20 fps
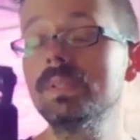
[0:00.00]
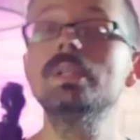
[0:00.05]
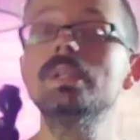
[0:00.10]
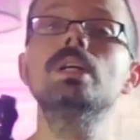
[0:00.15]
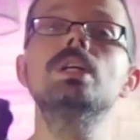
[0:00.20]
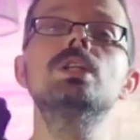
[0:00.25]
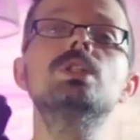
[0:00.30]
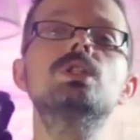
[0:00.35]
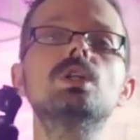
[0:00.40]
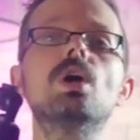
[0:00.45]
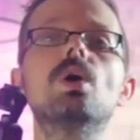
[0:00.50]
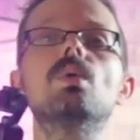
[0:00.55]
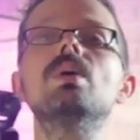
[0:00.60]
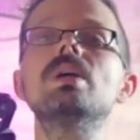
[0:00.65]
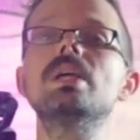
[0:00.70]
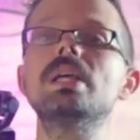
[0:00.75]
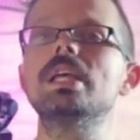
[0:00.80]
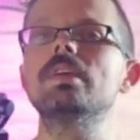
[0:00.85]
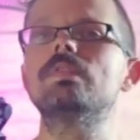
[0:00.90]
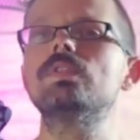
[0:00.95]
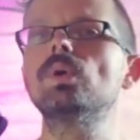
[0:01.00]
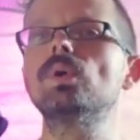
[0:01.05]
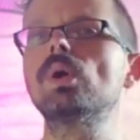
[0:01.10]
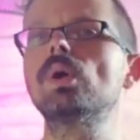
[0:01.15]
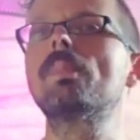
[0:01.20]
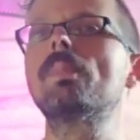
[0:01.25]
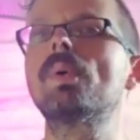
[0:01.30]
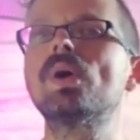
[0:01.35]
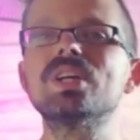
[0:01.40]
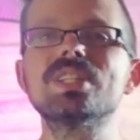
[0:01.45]
So if you're
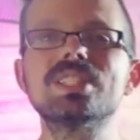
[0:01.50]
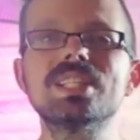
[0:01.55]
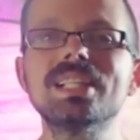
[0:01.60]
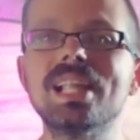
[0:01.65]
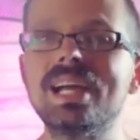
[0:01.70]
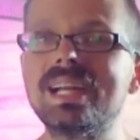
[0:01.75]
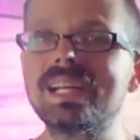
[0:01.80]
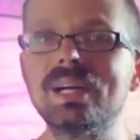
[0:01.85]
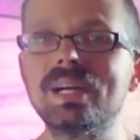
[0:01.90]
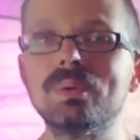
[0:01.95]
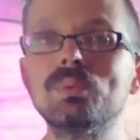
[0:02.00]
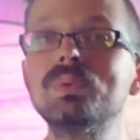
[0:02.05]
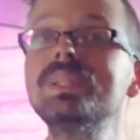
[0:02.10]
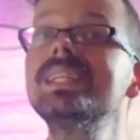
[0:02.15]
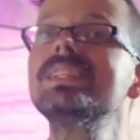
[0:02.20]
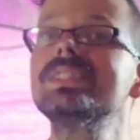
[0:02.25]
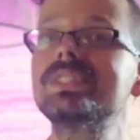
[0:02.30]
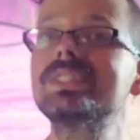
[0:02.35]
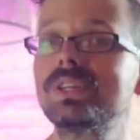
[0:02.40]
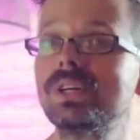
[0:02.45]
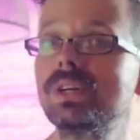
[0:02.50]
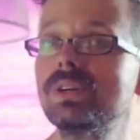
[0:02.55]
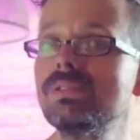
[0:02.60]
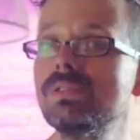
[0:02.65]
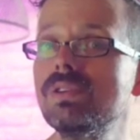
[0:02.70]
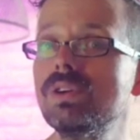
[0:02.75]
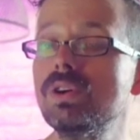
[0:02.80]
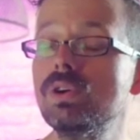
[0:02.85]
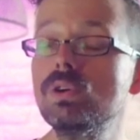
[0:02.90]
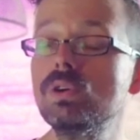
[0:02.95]
a person like a realtor
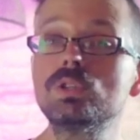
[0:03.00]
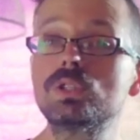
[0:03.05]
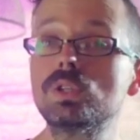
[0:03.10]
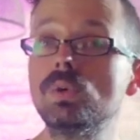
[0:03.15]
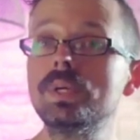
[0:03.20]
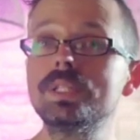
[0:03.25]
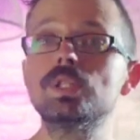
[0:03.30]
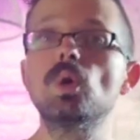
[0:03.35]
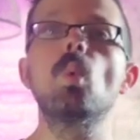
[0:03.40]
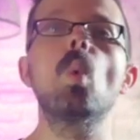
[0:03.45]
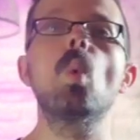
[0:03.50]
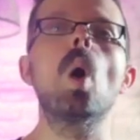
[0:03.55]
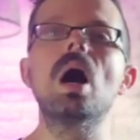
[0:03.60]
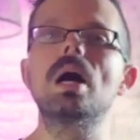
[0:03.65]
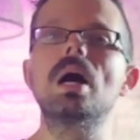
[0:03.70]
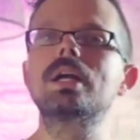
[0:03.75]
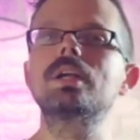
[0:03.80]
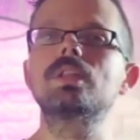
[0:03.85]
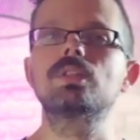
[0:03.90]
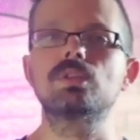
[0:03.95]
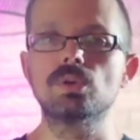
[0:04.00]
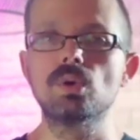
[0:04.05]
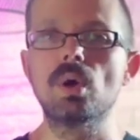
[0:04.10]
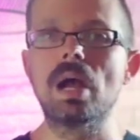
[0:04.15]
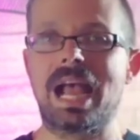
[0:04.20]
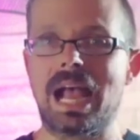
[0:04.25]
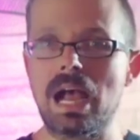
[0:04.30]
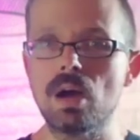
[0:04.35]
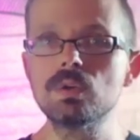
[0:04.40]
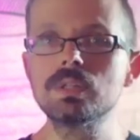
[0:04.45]
who's going to walk through a
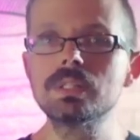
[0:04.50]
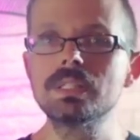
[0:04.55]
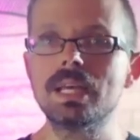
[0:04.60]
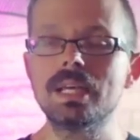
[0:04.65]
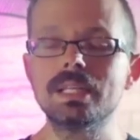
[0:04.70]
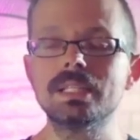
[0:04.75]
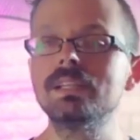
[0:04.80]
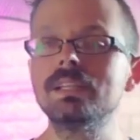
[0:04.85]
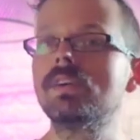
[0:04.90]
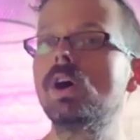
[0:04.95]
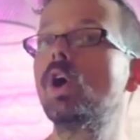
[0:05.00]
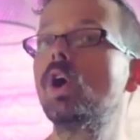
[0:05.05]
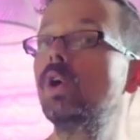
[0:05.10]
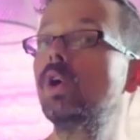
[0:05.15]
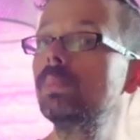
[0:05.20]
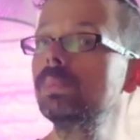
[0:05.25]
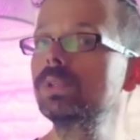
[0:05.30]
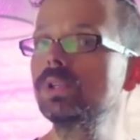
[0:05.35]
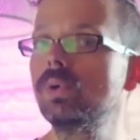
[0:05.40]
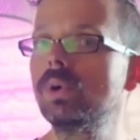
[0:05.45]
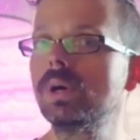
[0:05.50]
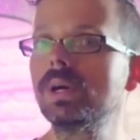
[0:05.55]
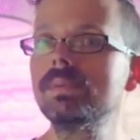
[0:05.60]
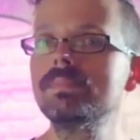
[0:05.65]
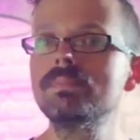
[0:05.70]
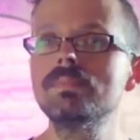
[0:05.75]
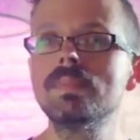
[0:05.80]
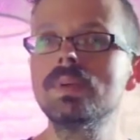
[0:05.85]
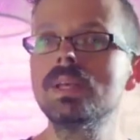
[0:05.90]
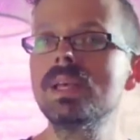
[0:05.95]
house and give a home tour,
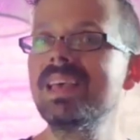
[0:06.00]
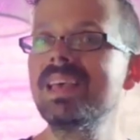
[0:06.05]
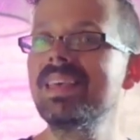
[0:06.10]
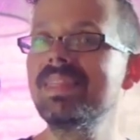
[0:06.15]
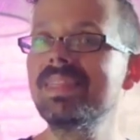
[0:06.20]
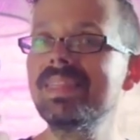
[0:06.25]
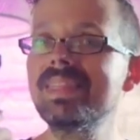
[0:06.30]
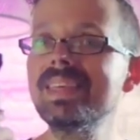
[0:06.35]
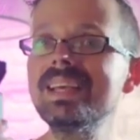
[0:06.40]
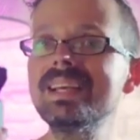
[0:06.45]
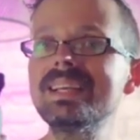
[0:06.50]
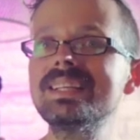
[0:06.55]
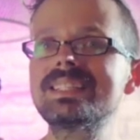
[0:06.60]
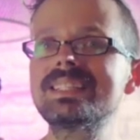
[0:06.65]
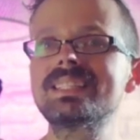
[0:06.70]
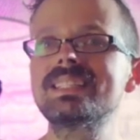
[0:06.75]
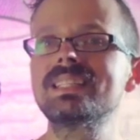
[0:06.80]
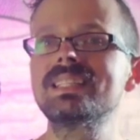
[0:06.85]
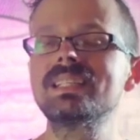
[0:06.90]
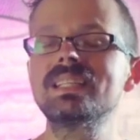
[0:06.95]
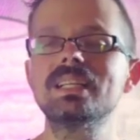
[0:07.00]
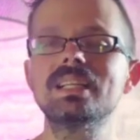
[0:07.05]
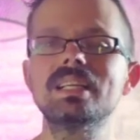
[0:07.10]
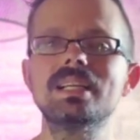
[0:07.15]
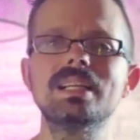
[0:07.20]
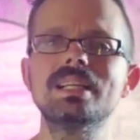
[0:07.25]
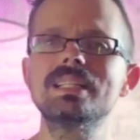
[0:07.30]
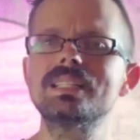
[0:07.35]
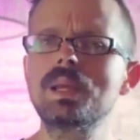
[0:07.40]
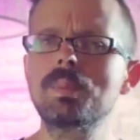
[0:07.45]
this
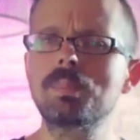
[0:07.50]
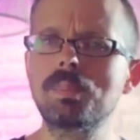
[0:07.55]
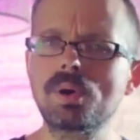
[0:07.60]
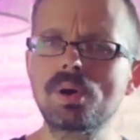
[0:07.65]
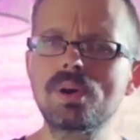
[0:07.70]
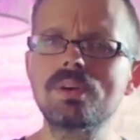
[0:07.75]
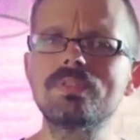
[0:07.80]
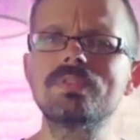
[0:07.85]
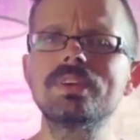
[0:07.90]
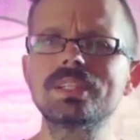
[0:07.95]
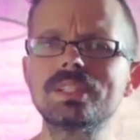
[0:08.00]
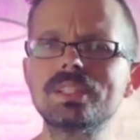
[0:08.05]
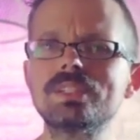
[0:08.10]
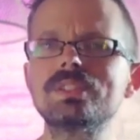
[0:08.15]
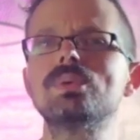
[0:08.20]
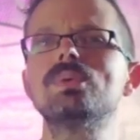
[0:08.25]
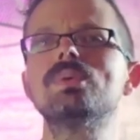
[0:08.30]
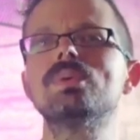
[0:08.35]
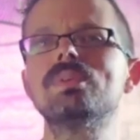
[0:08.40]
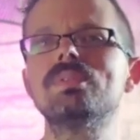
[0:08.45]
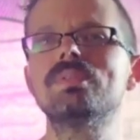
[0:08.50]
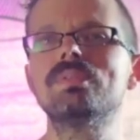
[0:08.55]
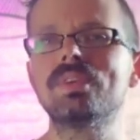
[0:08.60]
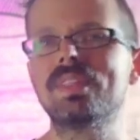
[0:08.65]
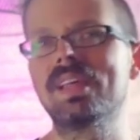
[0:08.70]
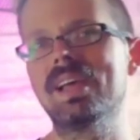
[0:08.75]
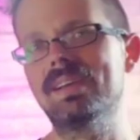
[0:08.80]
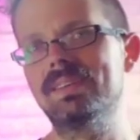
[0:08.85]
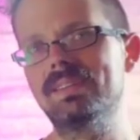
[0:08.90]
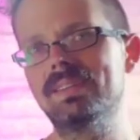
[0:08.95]
is a perfect tool for
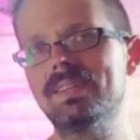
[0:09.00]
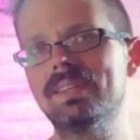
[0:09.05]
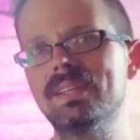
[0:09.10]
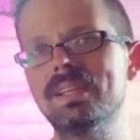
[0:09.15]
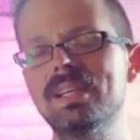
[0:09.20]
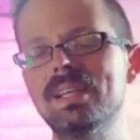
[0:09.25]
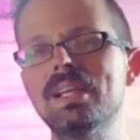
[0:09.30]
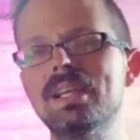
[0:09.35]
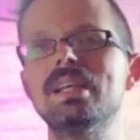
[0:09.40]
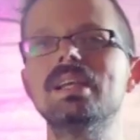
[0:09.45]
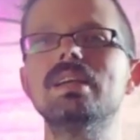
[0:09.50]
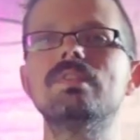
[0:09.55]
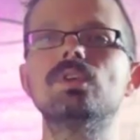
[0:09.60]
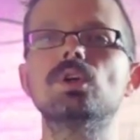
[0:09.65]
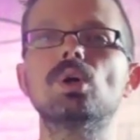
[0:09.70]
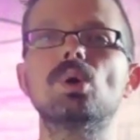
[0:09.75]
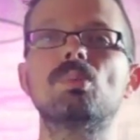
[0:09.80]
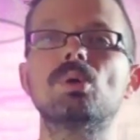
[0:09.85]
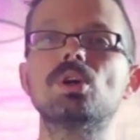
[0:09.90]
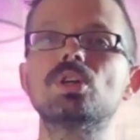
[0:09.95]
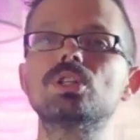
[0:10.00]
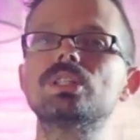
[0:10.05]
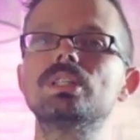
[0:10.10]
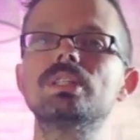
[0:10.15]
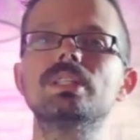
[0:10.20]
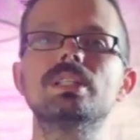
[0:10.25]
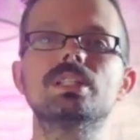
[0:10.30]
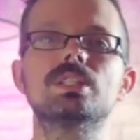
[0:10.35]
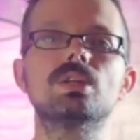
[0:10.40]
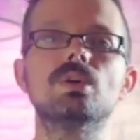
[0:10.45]
that. If you're a person
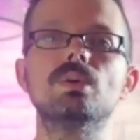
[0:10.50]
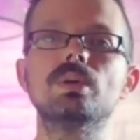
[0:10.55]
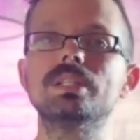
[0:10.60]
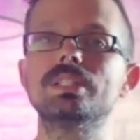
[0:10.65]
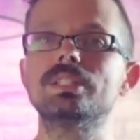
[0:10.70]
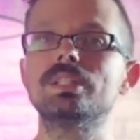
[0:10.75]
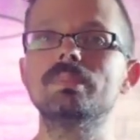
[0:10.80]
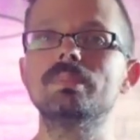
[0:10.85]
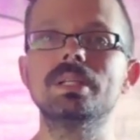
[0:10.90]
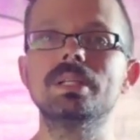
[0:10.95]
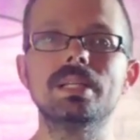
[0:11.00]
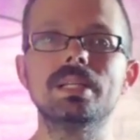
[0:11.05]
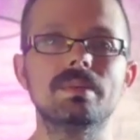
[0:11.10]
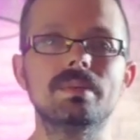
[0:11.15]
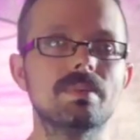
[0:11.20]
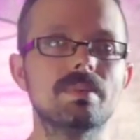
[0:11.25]
that's going to be,